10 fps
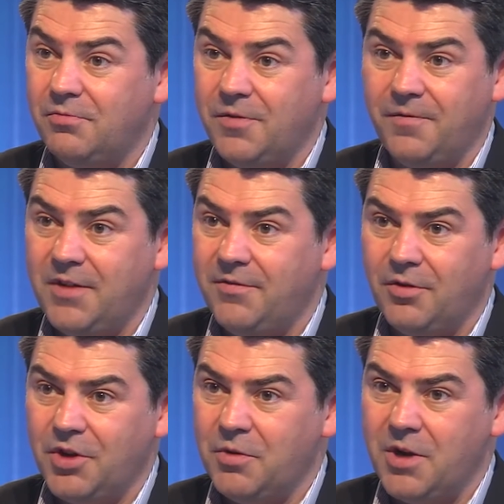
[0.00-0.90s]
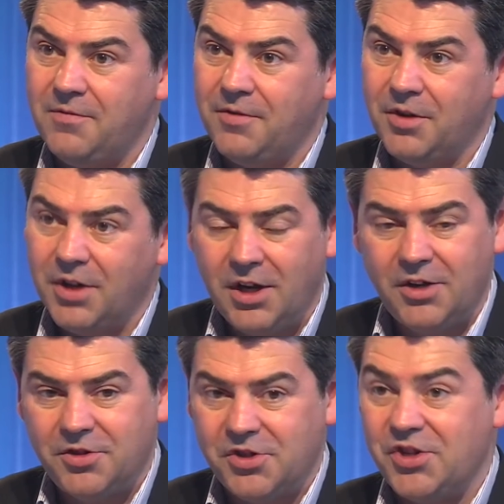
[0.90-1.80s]
with FIFA or UEFA
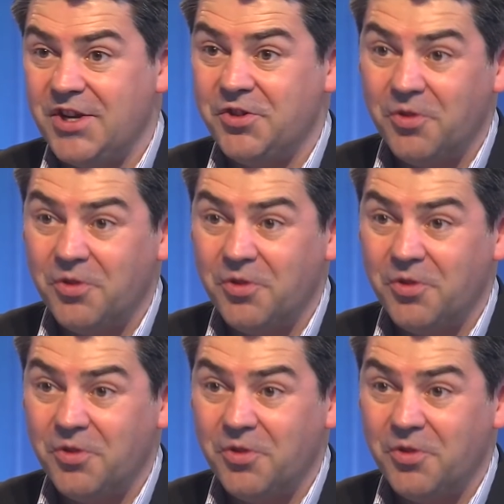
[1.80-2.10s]
to suggest